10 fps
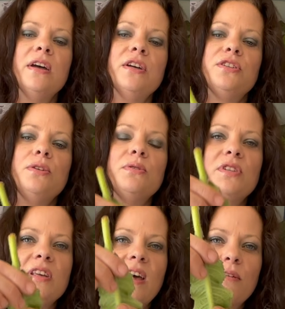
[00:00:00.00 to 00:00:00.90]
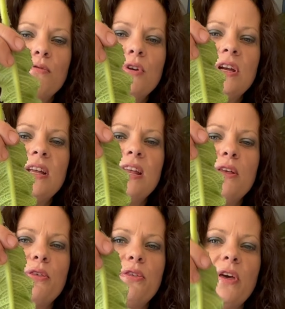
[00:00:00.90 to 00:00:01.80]
So you can see that really
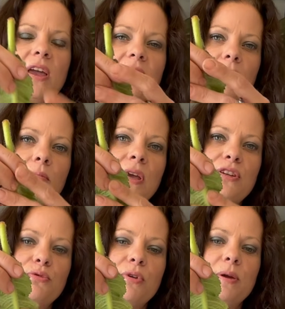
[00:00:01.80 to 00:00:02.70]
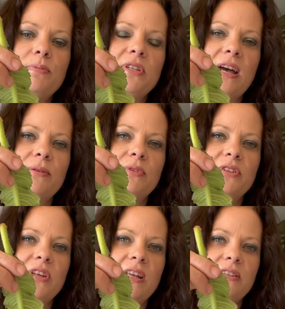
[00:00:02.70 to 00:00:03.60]
thick midrib down the
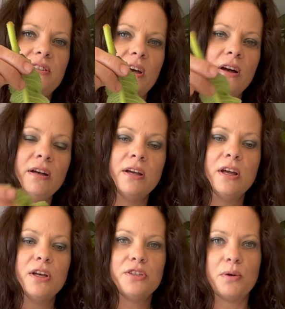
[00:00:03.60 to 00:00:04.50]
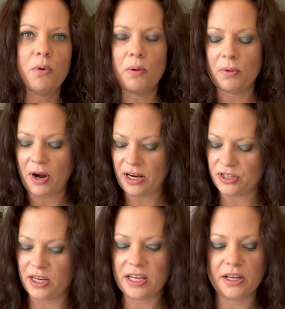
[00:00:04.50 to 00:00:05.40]
centre. So what we're
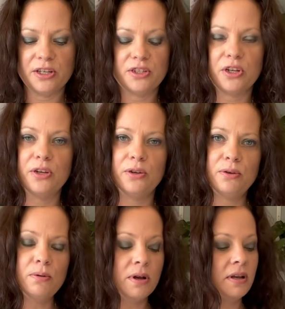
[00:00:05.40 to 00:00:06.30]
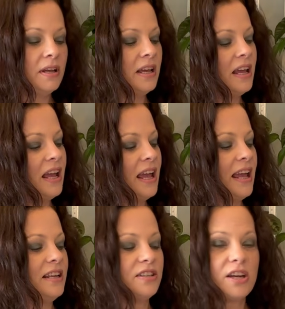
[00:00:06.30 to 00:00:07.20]
actually going to do
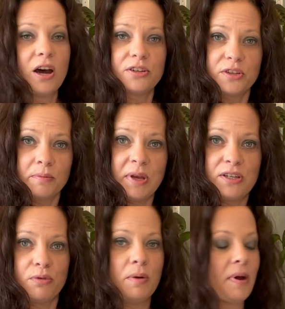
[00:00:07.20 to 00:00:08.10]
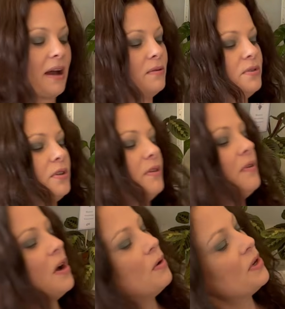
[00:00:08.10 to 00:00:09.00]
is cut the midrib out. So if
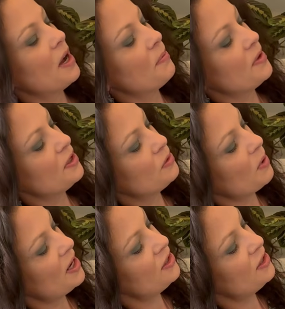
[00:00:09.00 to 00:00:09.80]
I hold it up this way,